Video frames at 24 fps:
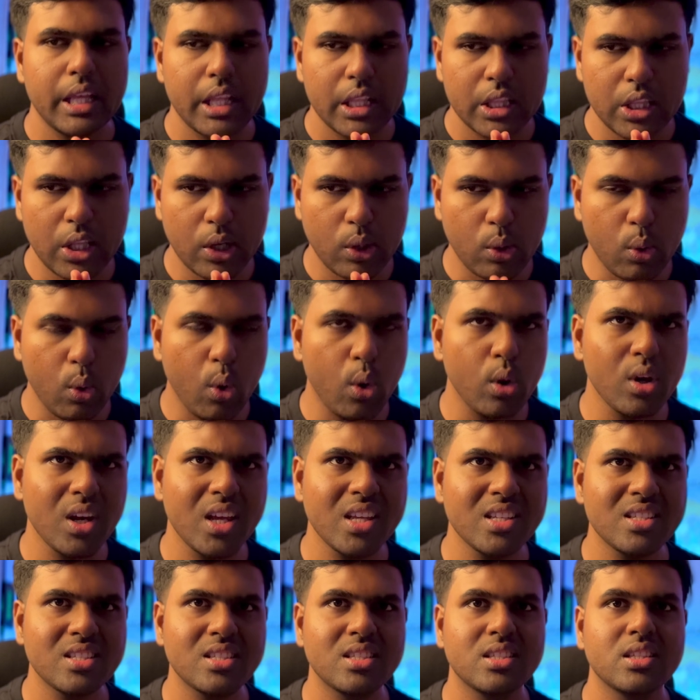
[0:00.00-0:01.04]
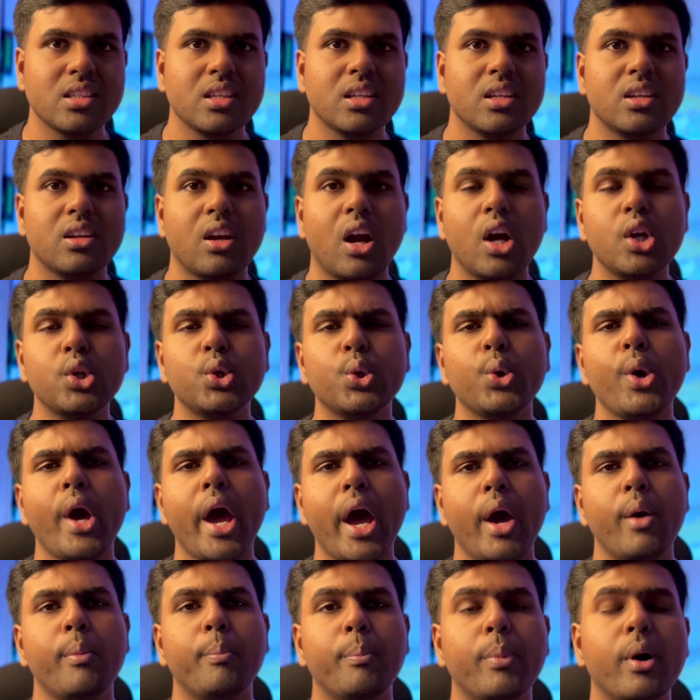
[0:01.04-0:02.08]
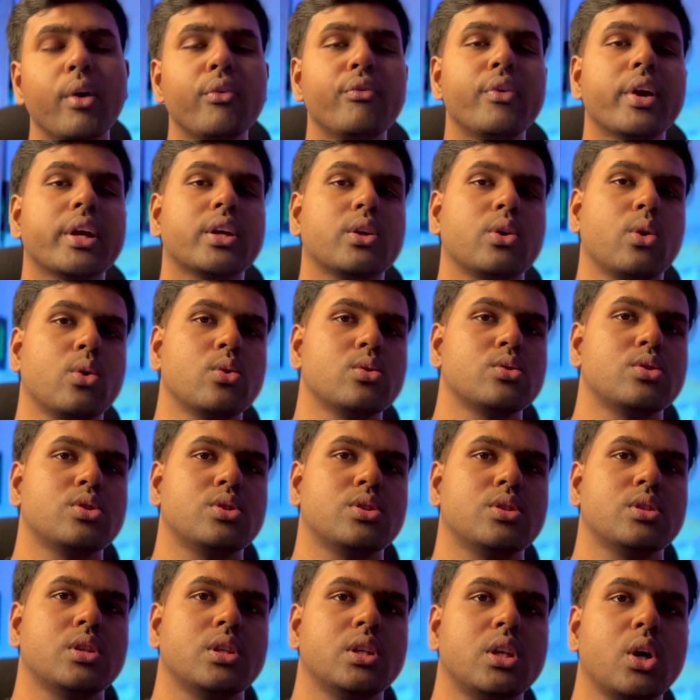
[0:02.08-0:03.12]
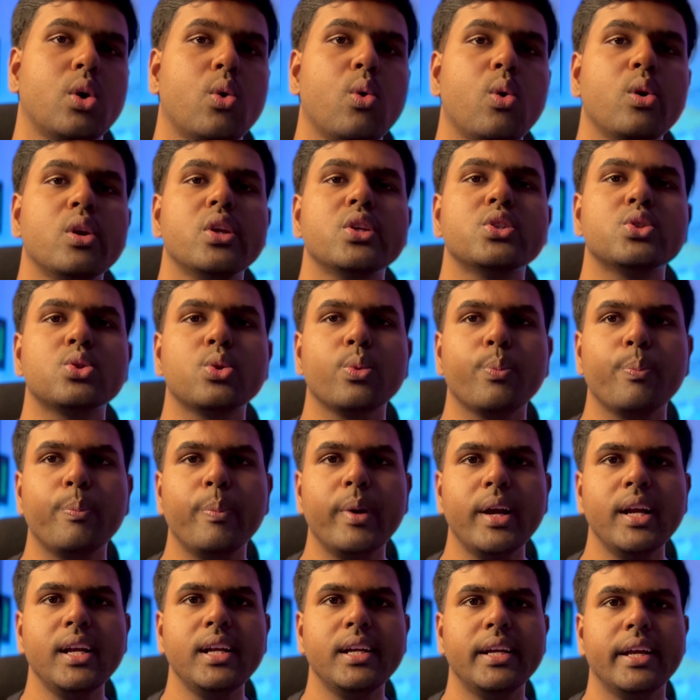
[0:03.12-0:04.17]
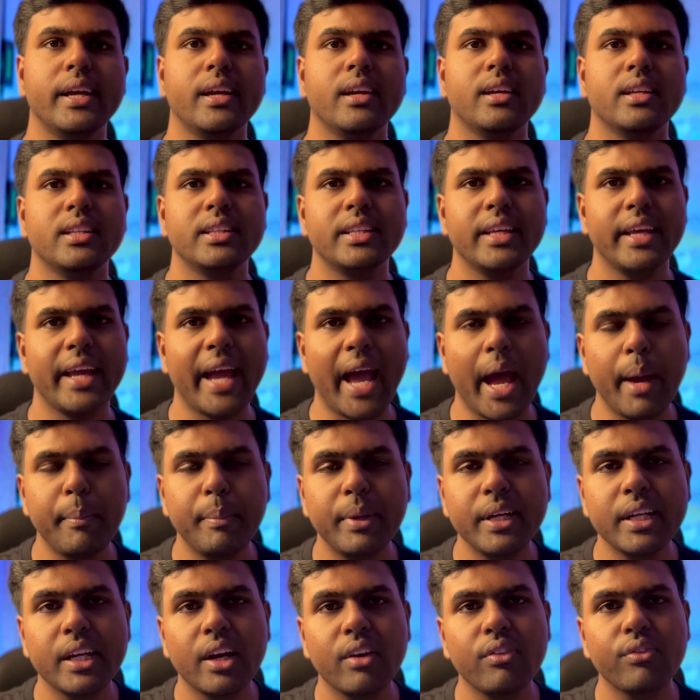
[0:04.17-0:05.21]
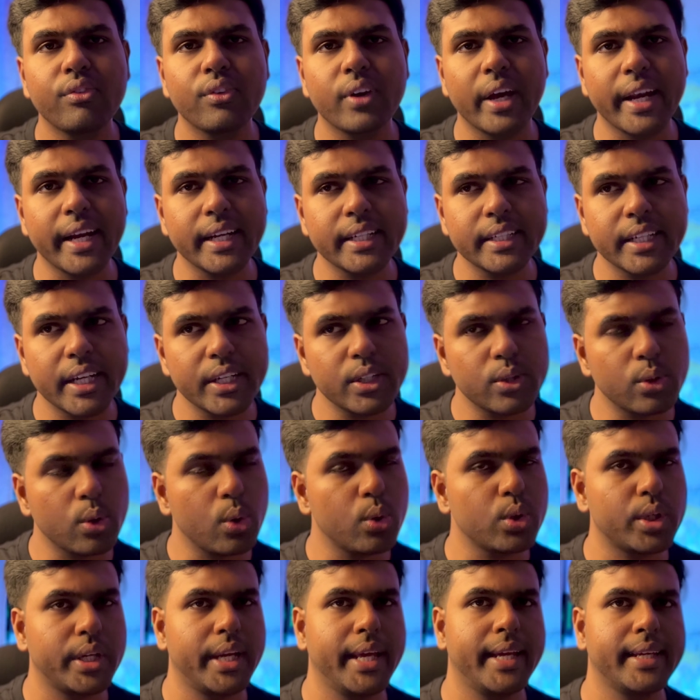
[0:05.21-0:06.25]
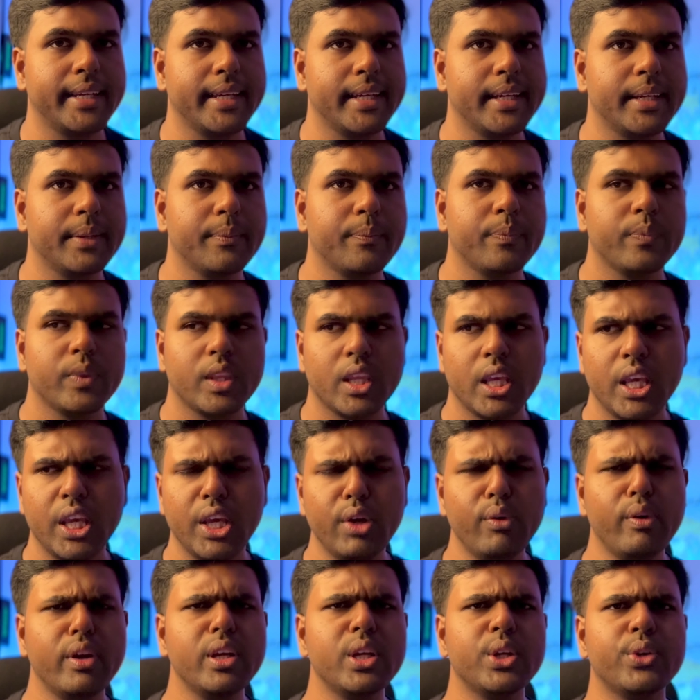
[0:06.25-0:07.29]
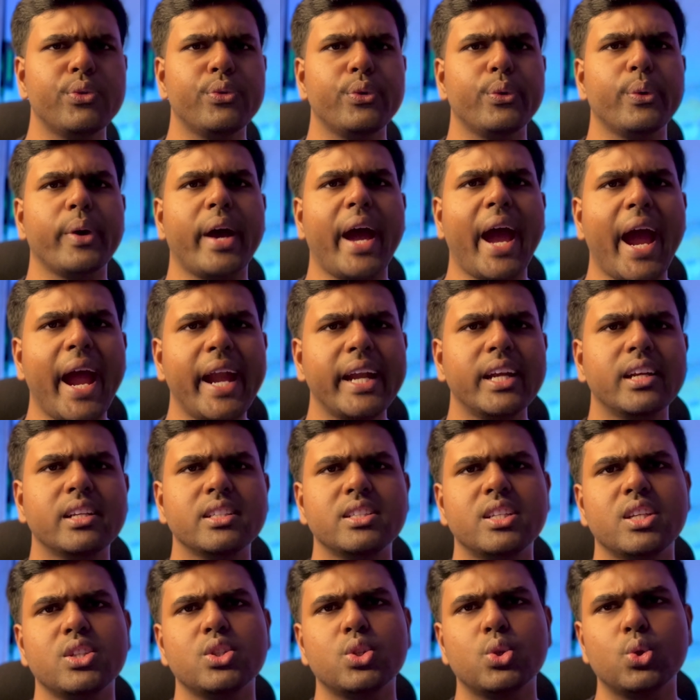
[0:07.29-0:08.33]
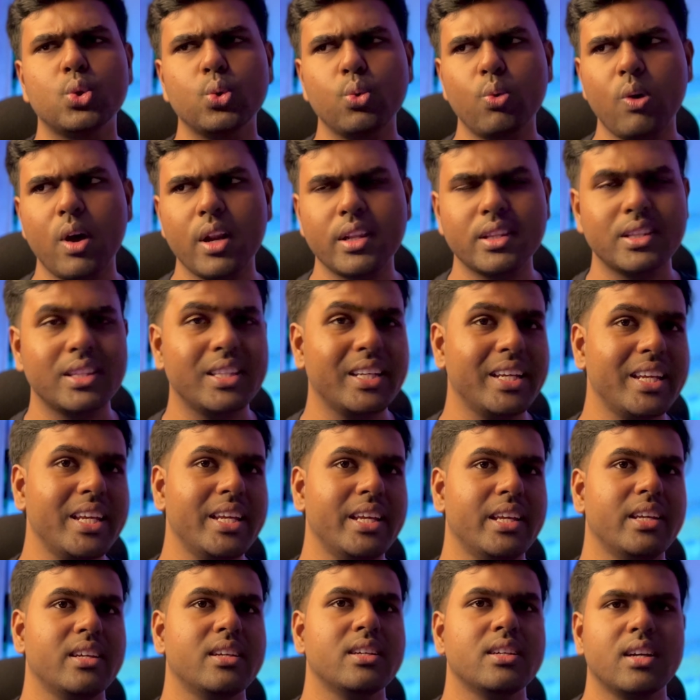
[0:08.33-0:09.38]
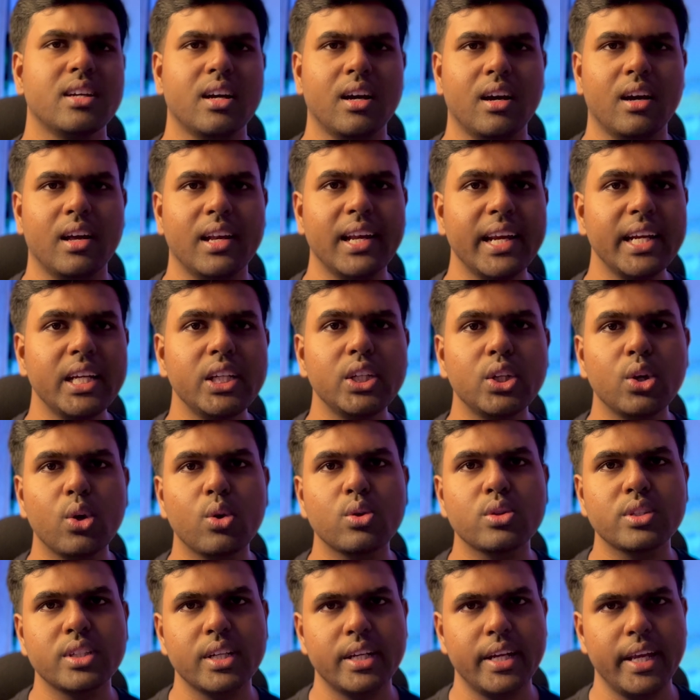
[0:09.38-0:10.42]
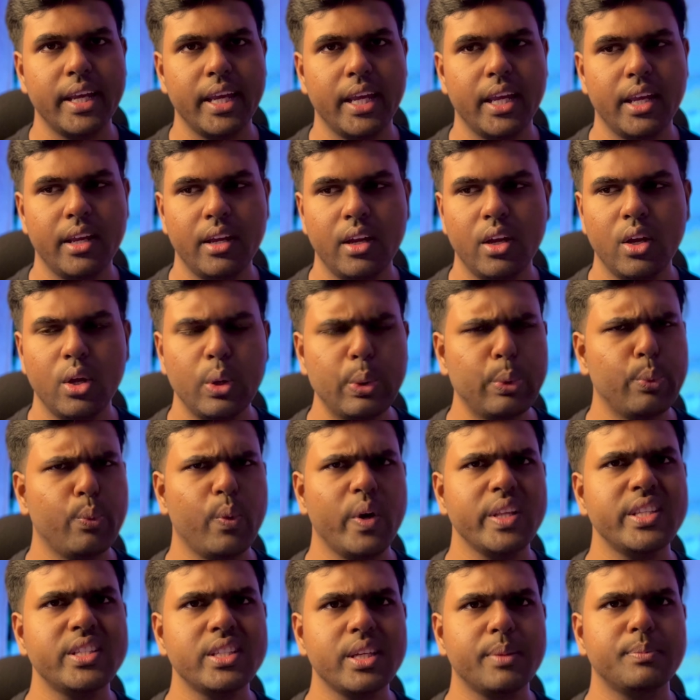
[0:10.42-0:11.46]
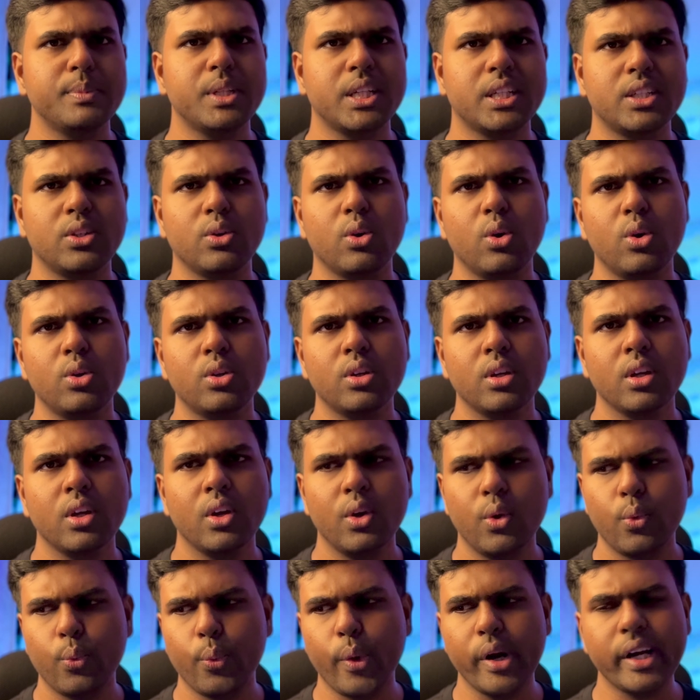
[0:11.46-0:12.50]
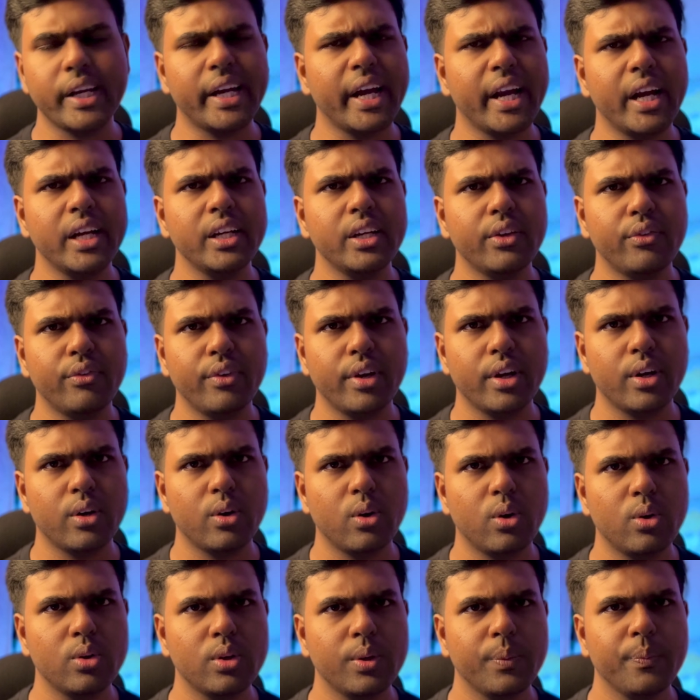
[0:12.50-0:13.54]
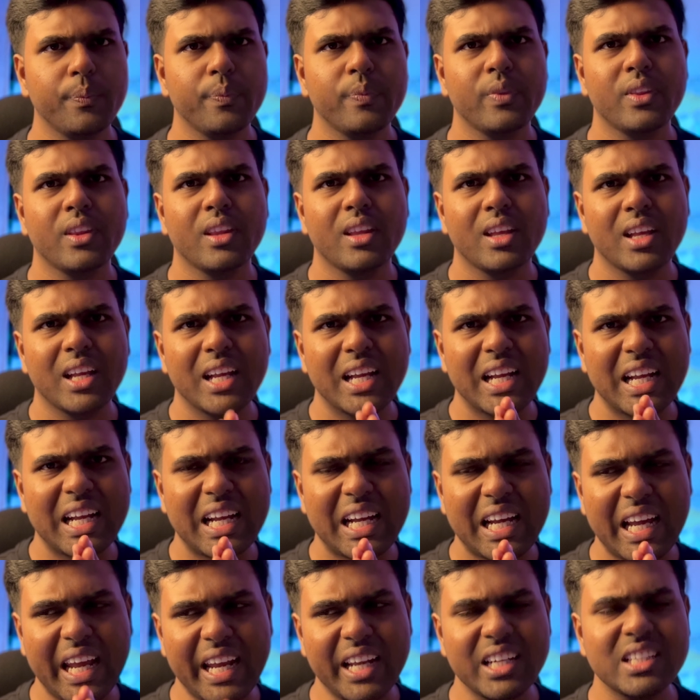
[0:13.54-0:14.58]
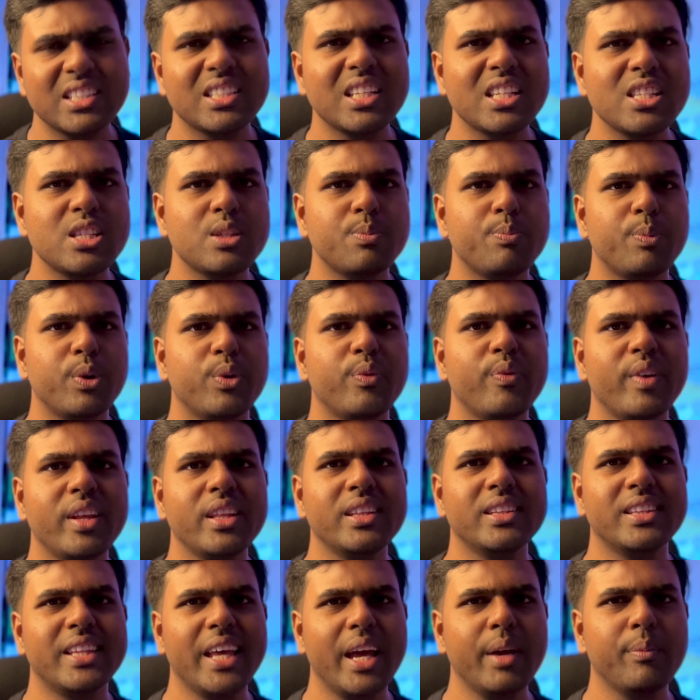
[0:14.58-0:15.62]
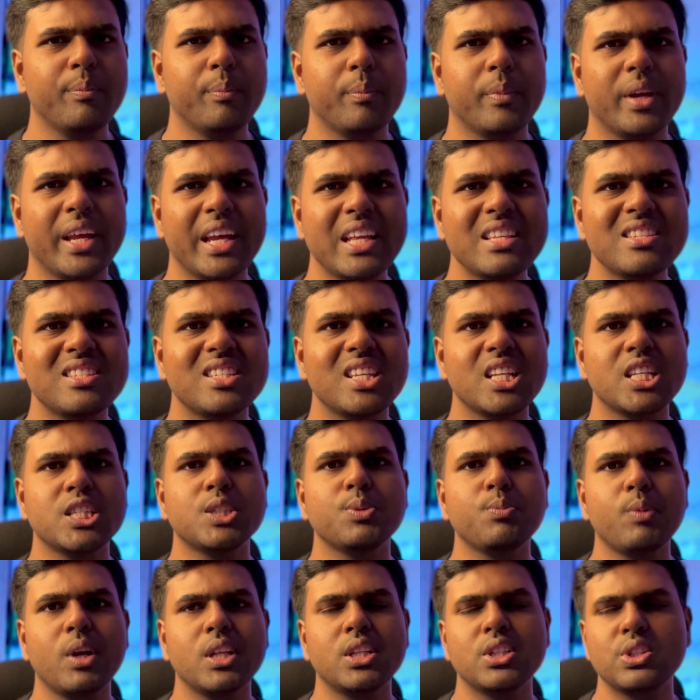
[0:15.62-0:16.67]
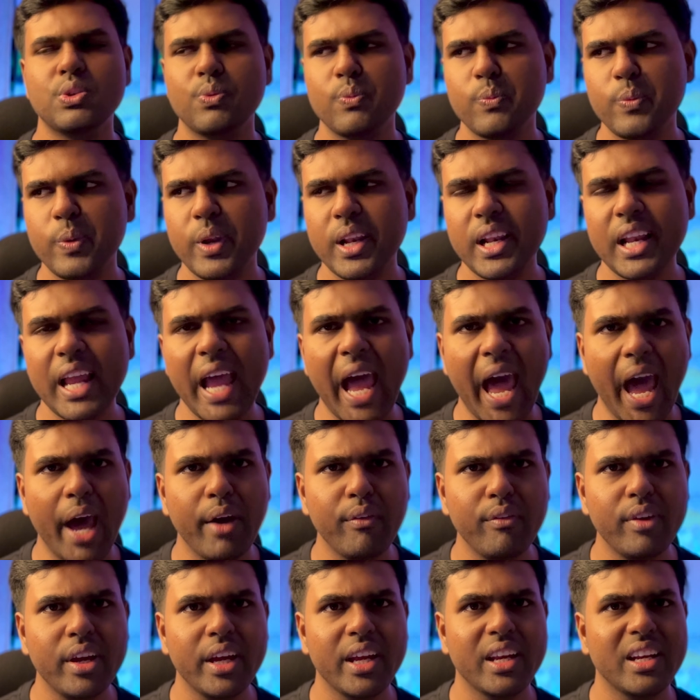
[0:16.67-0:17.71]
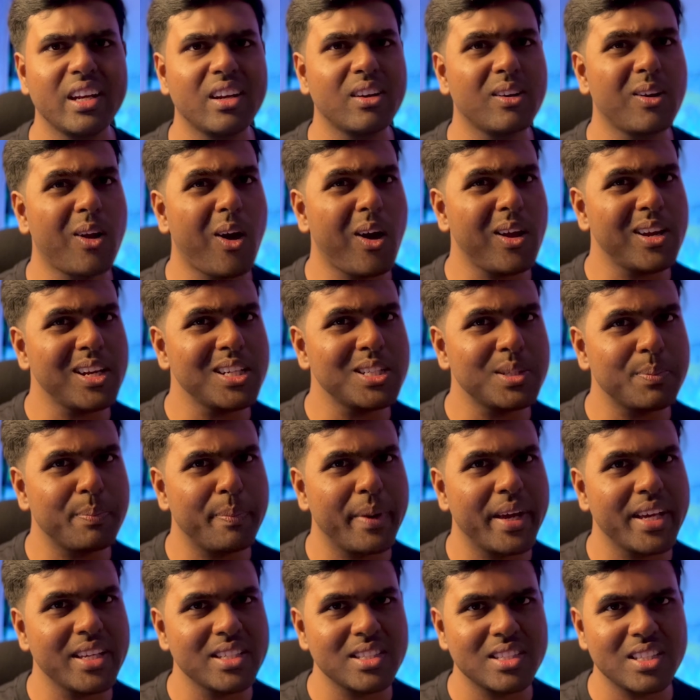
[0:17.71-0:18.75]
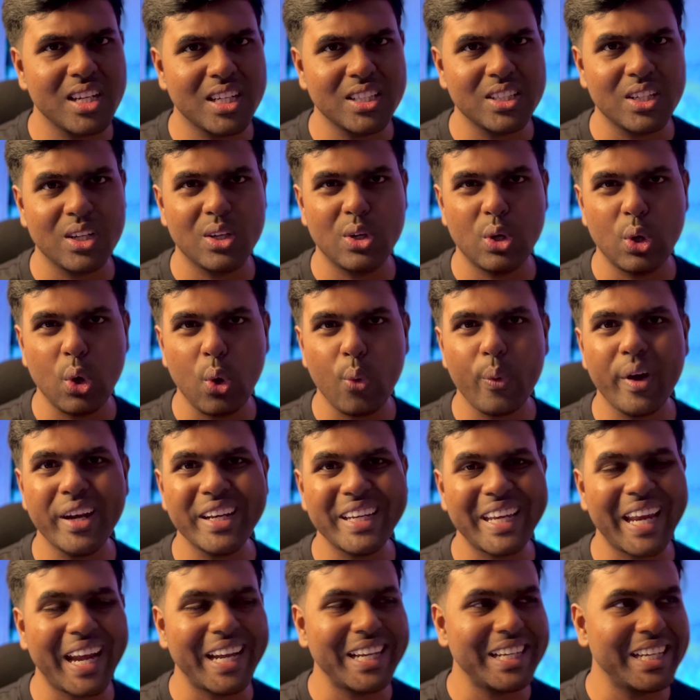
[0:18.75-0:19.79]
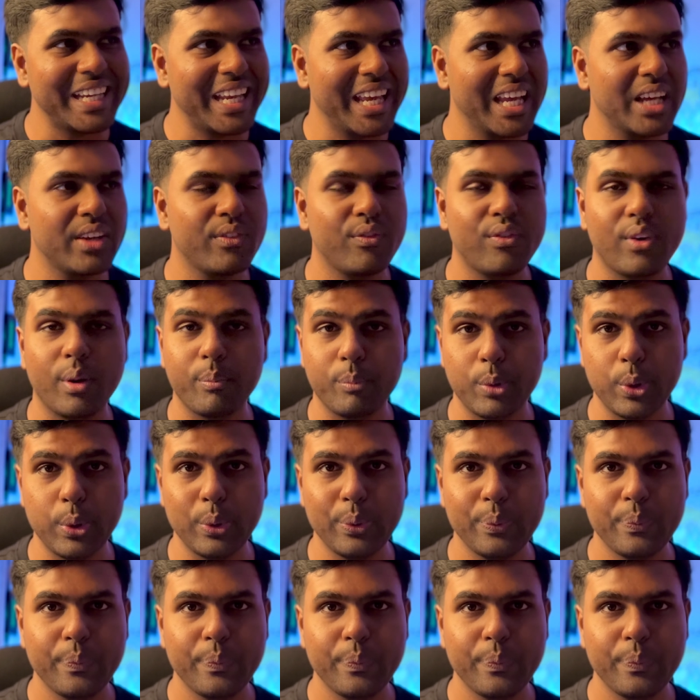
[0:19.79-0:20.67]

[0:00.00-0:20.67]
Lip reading: The goal is not to have perfect notes. The goal is to build the habit of connected note taking. Even if you add just 2 or 3 linked notes a day, one subject note, one current affair note, connections between them in 6 months will have a knowledge base that no one can take from you.